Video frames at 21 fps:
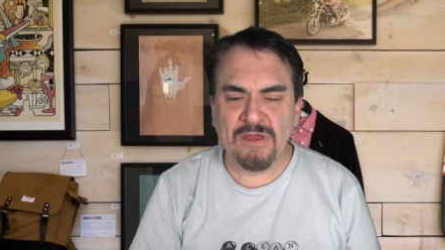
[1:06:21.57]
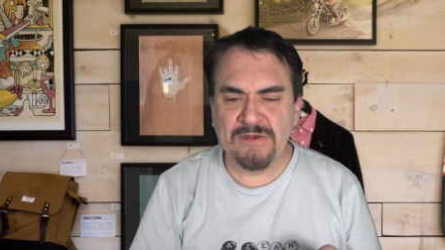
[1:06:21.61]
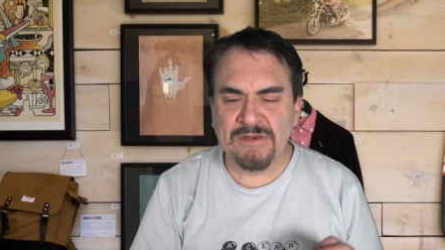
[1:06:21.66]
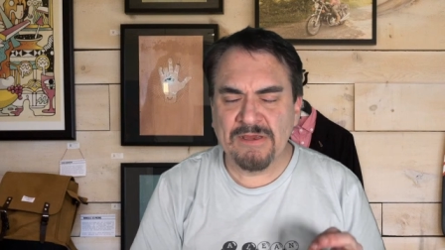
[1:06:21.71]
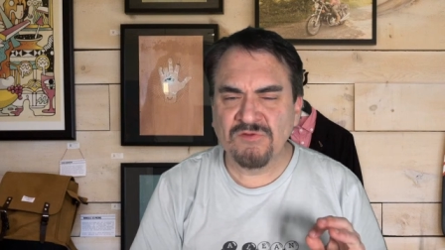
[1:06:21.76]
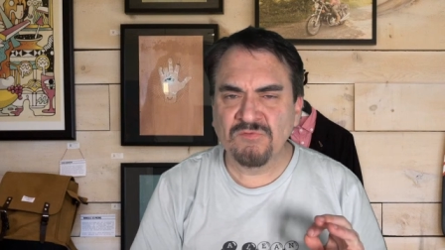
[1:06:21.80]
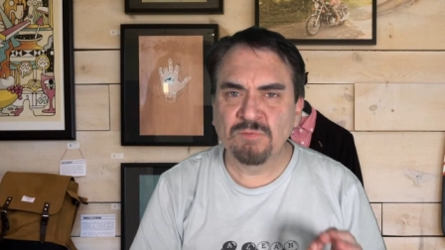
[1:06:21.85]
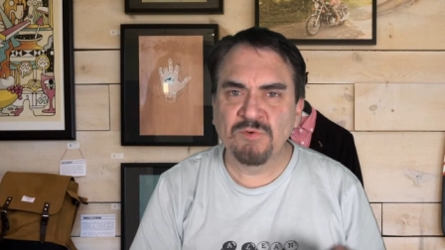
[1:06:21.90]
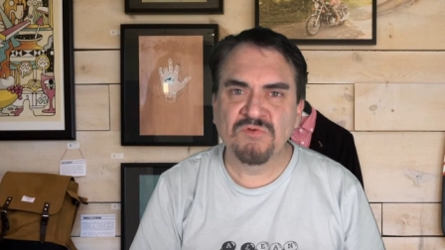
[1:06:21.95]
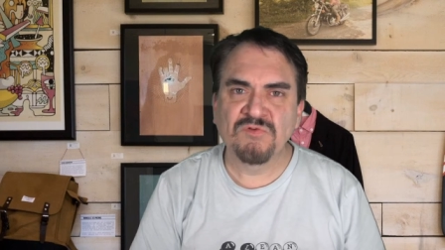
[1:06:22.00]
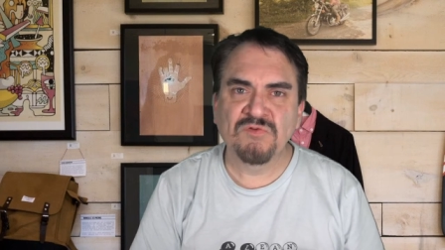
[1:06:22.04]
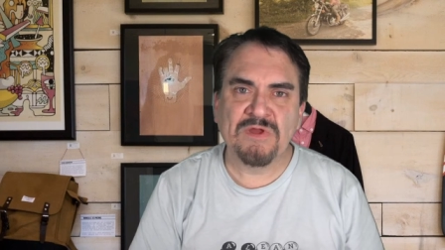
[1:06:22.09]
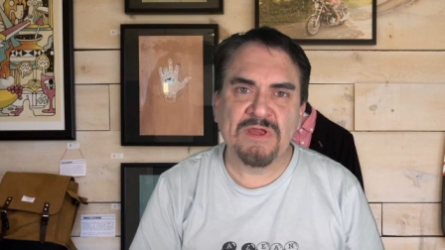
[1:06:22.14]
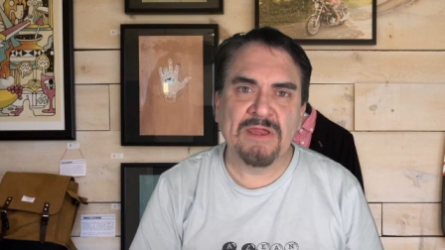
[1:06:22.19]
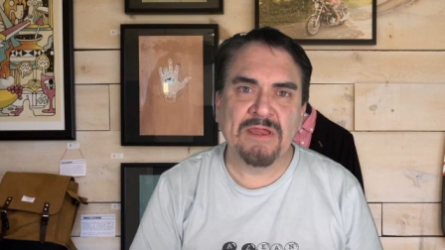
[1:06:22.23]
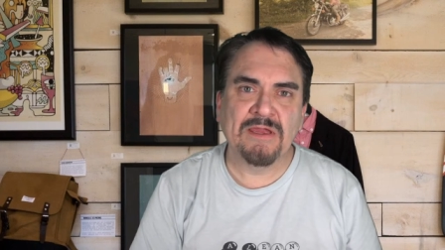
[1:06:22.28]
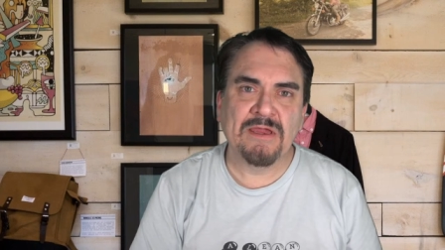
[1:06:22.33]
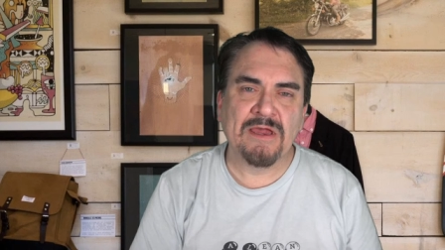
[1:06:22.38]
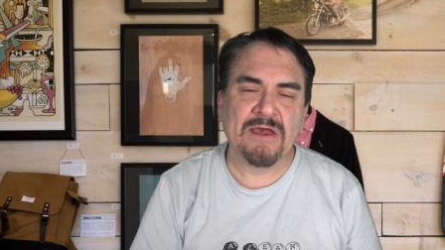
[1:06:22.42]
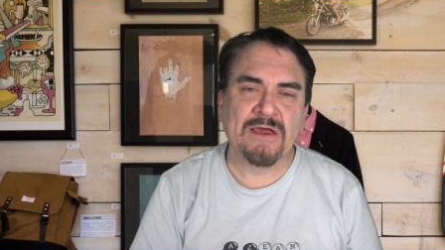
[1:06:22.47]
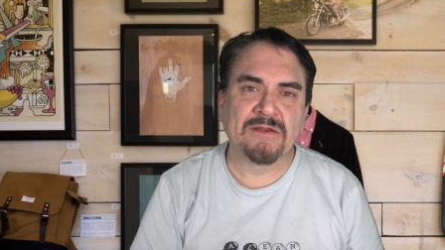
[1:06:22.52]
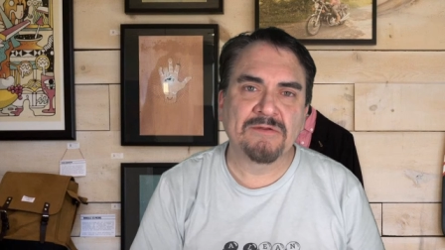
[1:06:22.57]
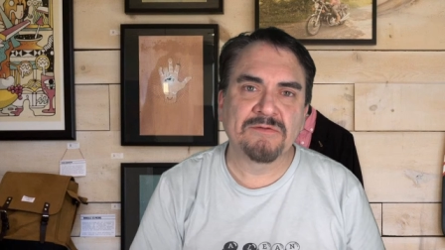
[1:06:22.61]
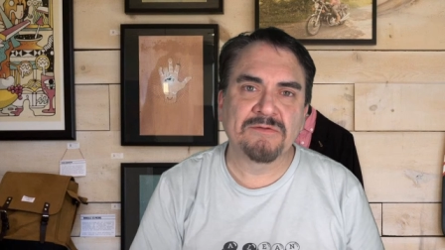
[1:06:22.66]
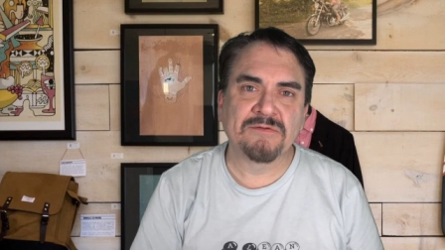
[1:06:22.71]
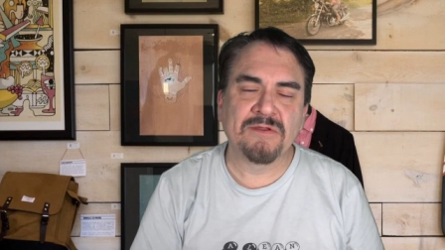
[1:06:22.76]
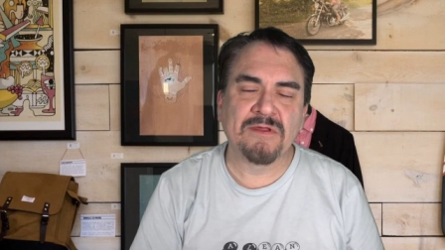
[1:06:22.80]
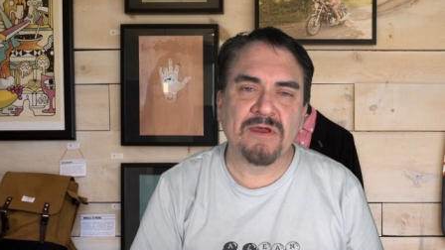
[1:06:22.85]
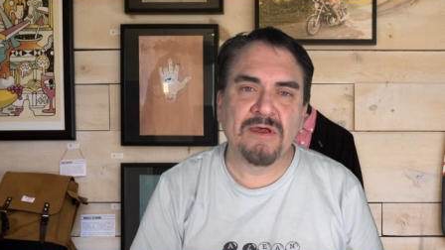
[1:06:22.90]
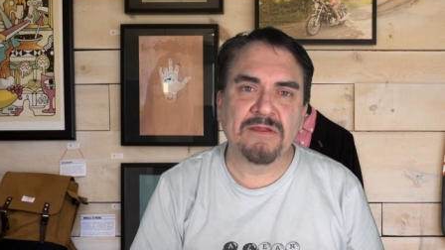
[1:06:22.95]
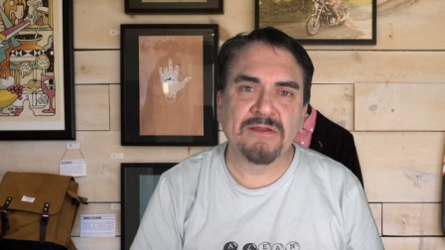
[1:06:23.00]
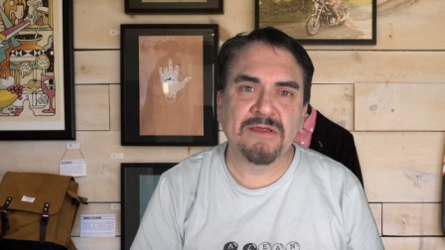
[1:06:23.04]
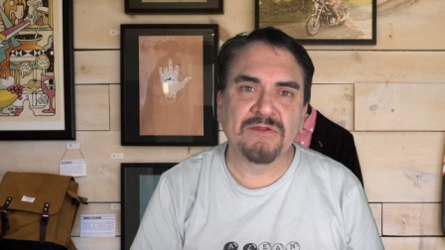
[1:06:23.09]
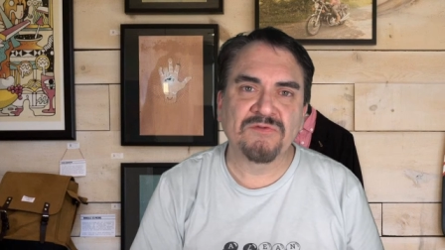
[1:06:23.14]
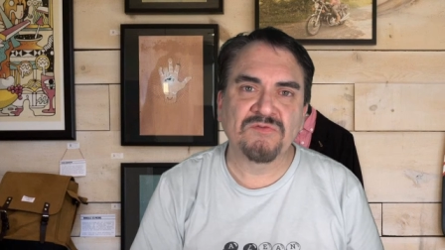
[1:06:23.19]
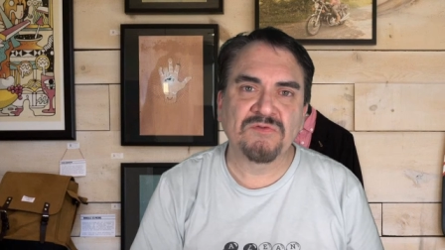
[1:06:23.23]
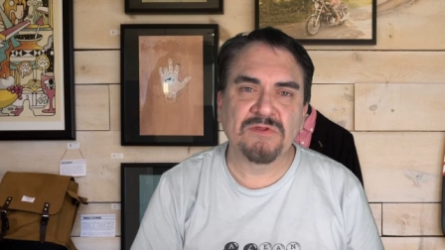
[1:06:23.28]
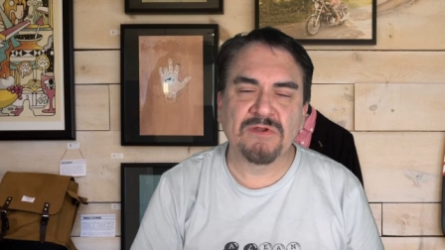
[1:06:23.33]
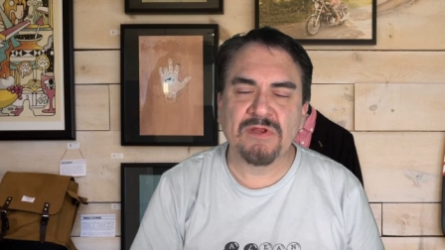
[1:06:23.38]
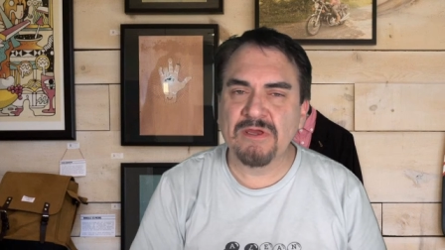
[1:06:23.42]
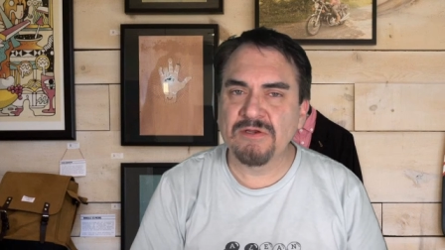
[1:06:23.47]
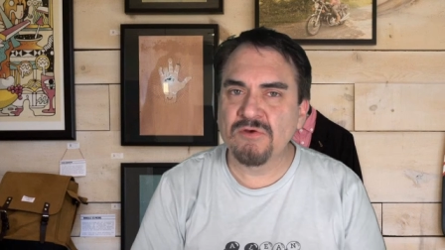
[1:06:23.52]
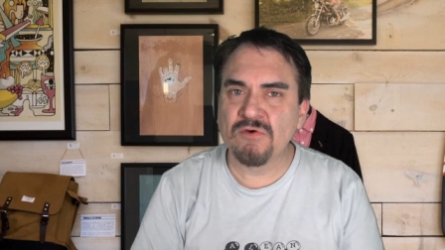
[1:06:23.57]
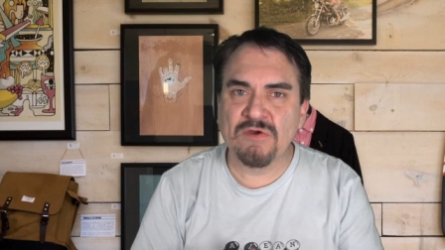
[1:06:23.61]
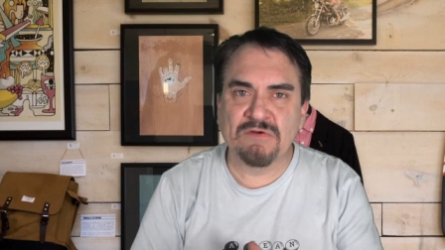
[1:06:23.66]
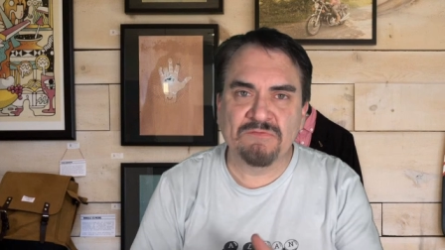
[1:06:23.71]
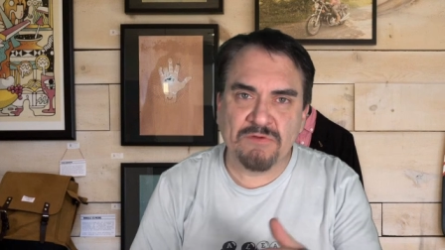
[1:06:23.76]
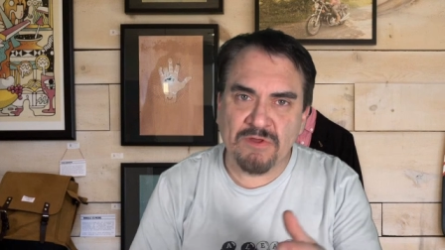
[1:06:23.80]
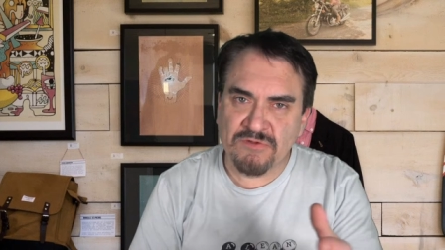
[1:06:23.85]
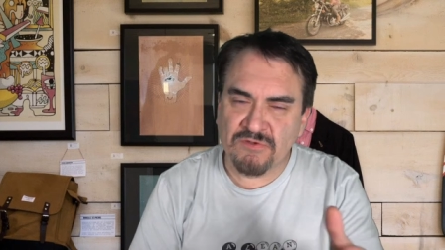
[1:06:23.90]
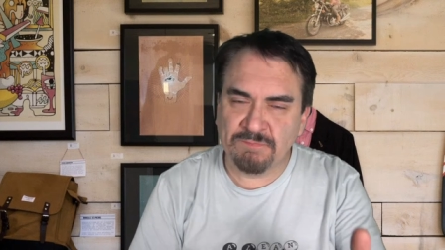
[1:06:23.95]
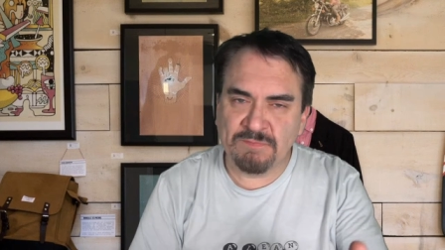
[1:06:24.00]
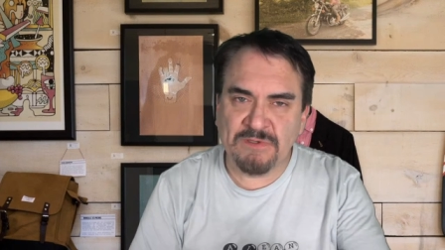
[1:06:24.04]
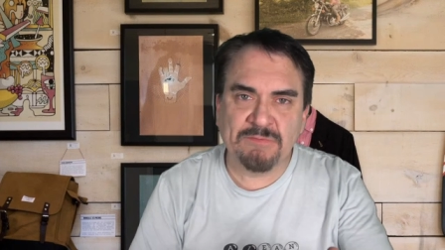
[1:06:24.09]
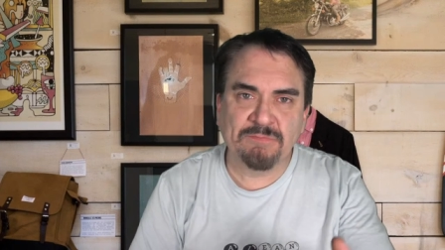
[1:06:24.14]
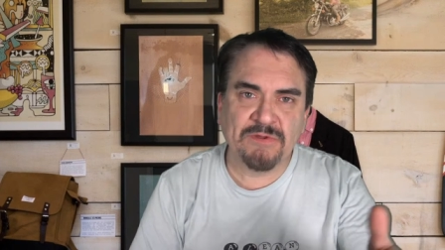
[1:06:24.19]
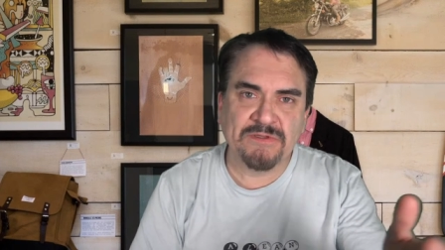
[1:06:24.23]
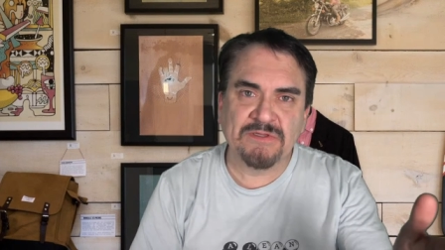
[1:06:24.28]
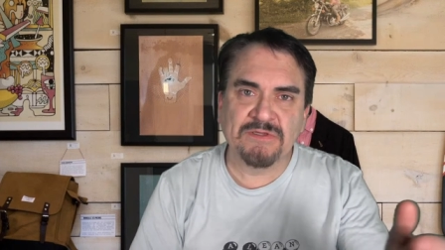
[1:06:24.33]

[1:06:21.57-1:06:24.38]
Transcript: expose on Etsy, and I know other people,